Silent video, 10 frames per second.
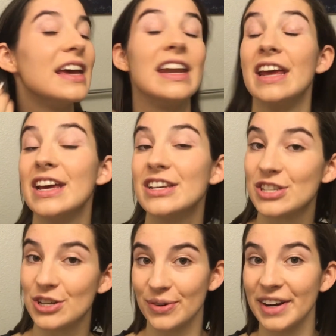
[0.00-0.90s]
in
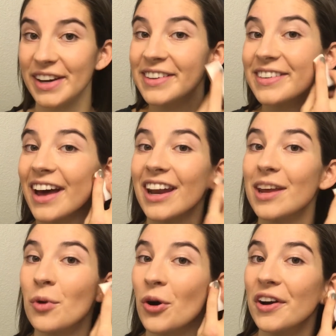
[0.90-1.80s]
history, not
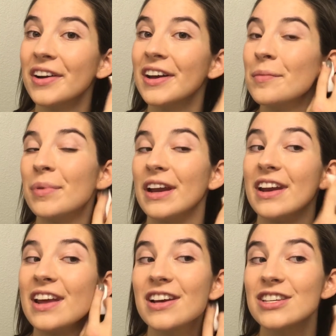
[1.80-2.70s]
anymore, but
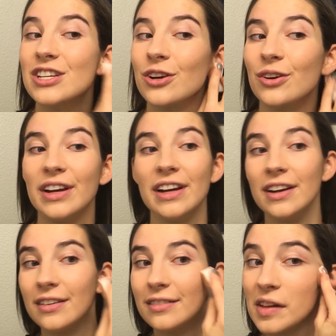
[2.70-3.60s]
in
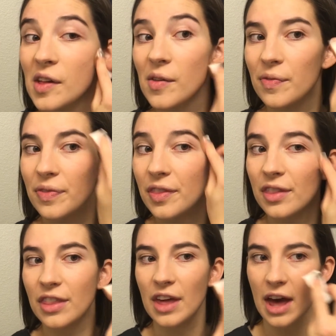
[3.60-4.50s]
history
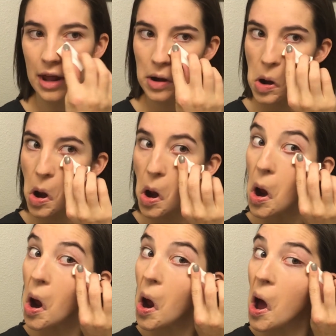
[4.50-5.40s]
that
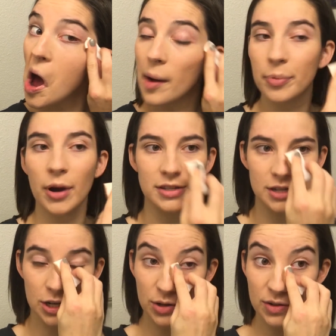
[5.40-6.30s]

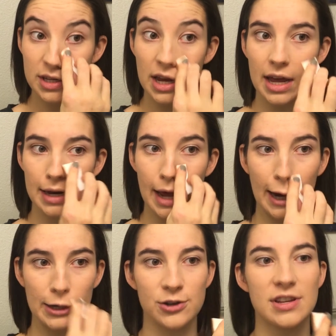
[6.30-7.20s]
prostitutes and
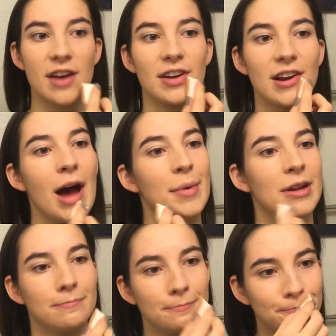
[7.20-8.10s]
actors have in
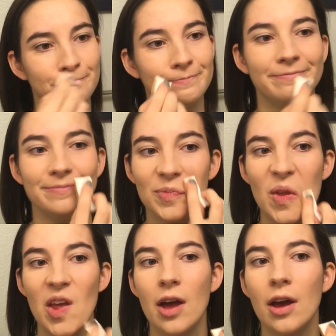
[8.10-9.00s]
common.
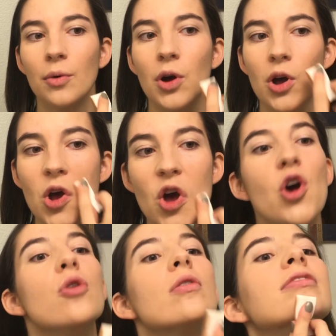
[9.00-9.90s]

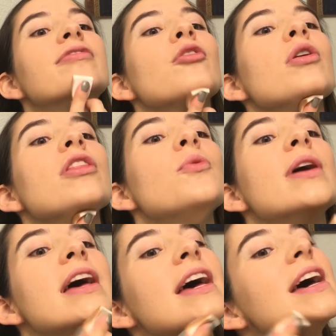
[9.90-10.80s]
Woohoo! For the
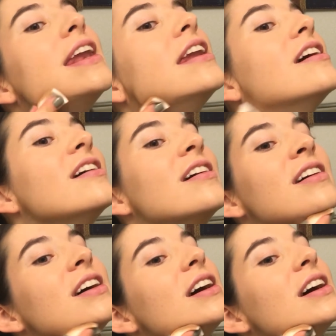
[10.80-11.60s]
win!